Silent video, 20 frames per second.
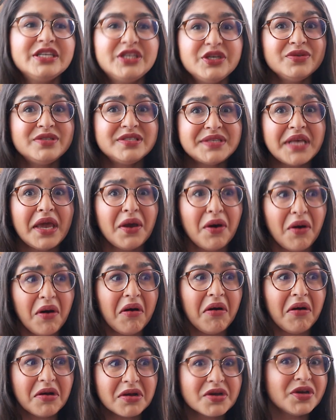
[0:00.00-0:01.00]
do you say,
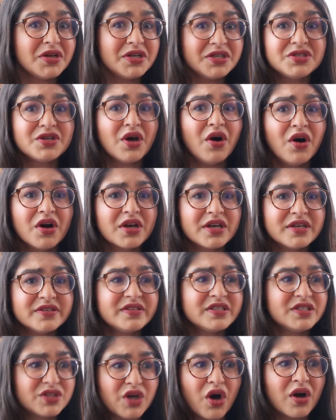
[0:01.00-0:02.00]
oh, good dog, because
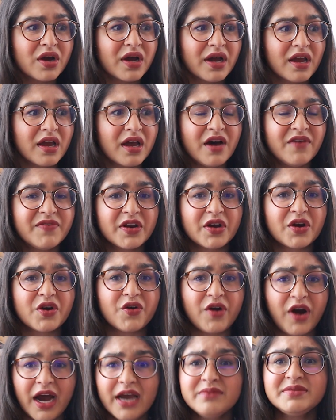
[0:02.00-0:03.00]
the dog uncovered a
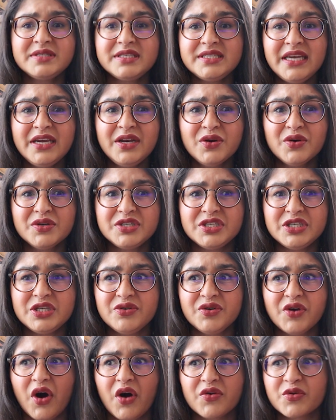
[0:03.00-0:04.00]
crime scene, or do
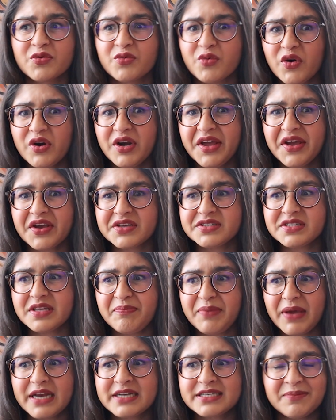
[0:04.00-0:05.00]
you not reward it because it
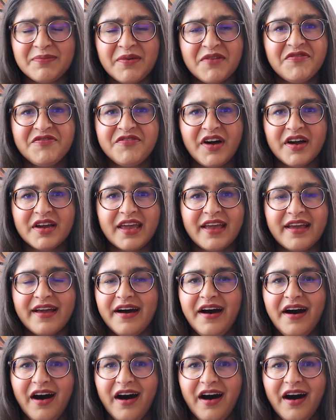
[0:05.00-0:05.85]
picked up a fucking